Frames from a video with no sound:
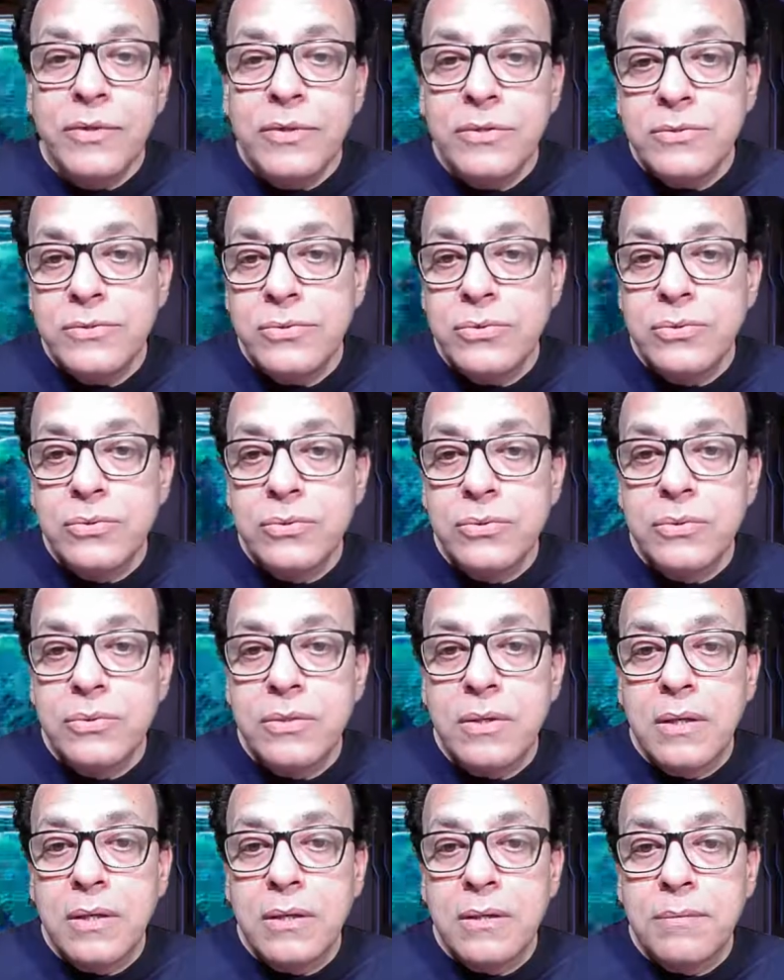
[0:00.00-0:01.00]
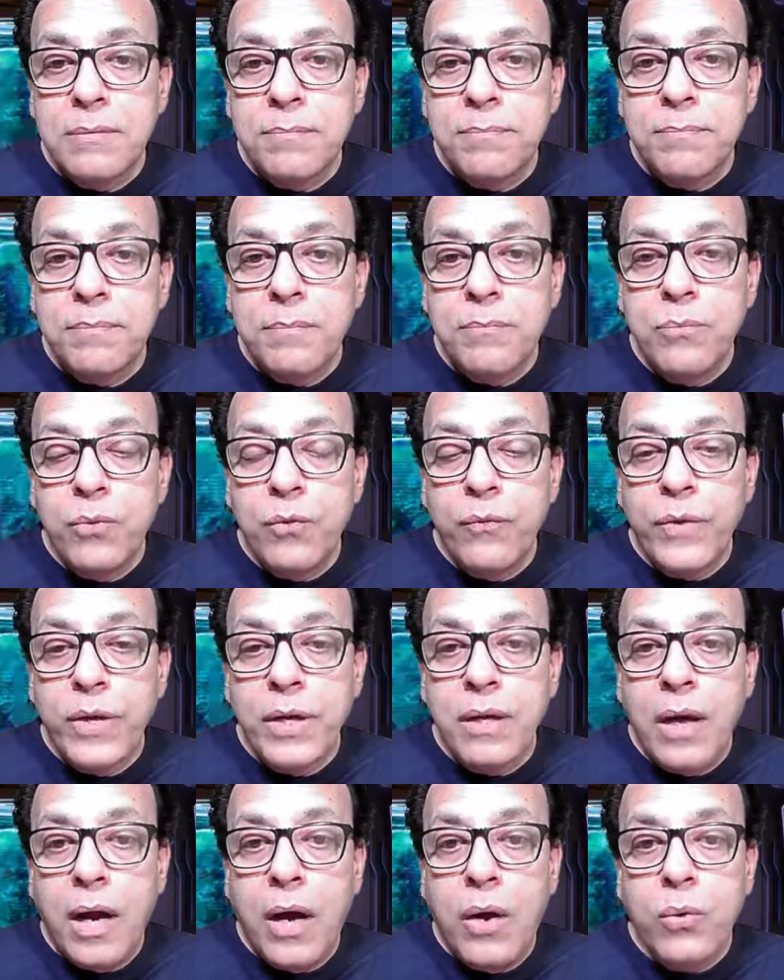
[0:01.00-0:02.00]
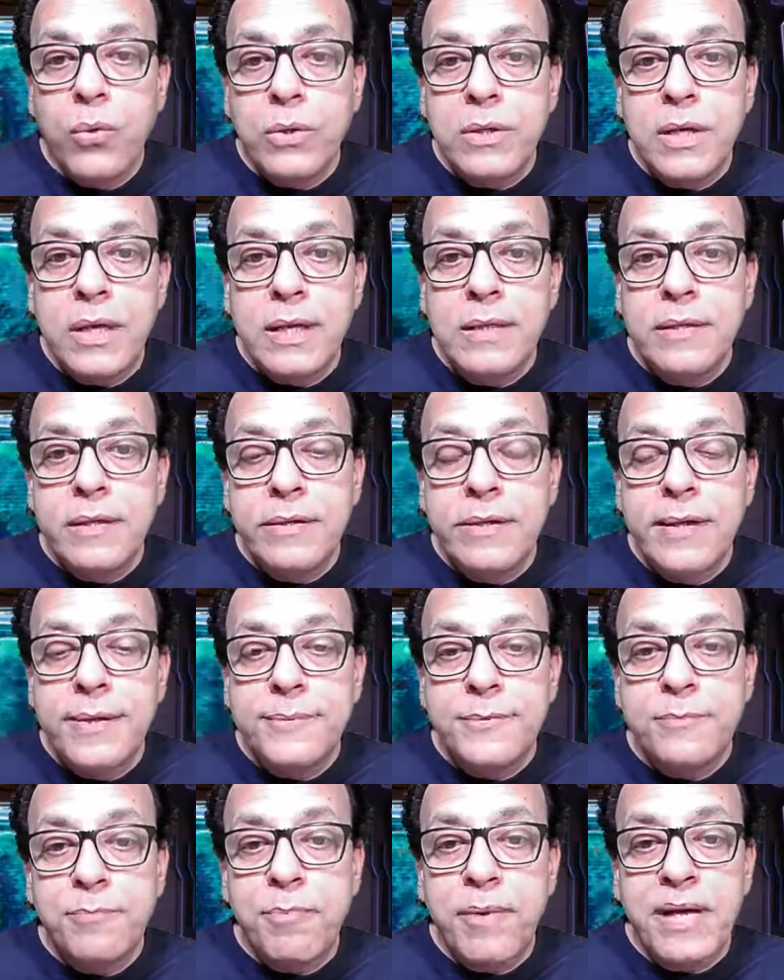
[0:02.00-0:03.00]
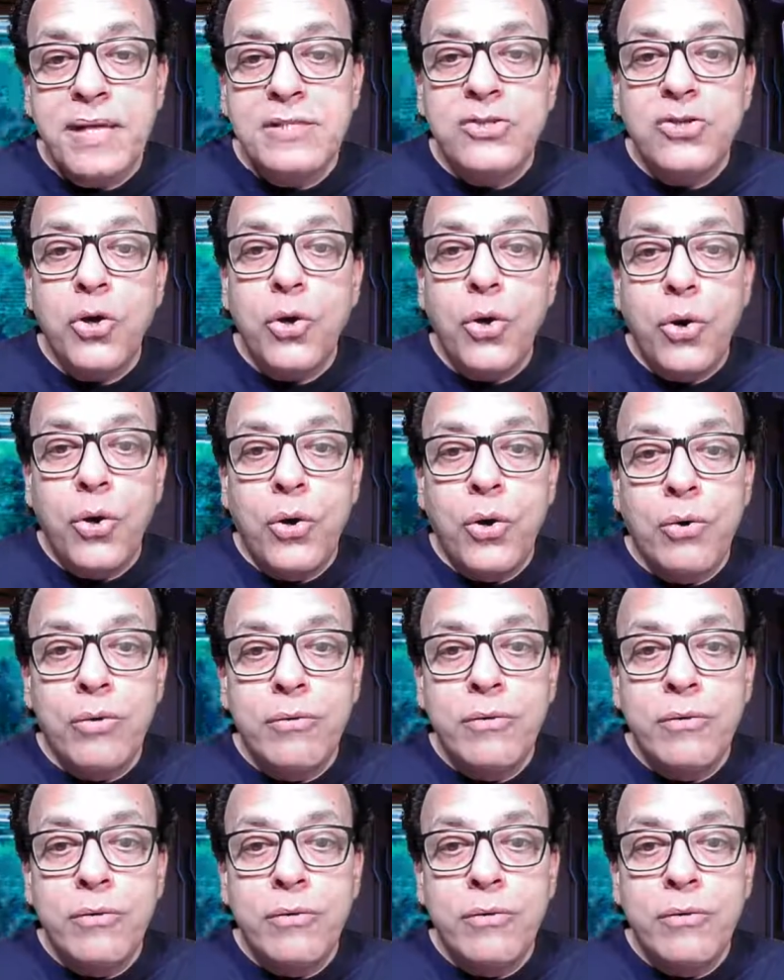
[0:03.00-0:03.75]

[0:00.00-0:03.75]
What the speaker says: even to moving out in the deep space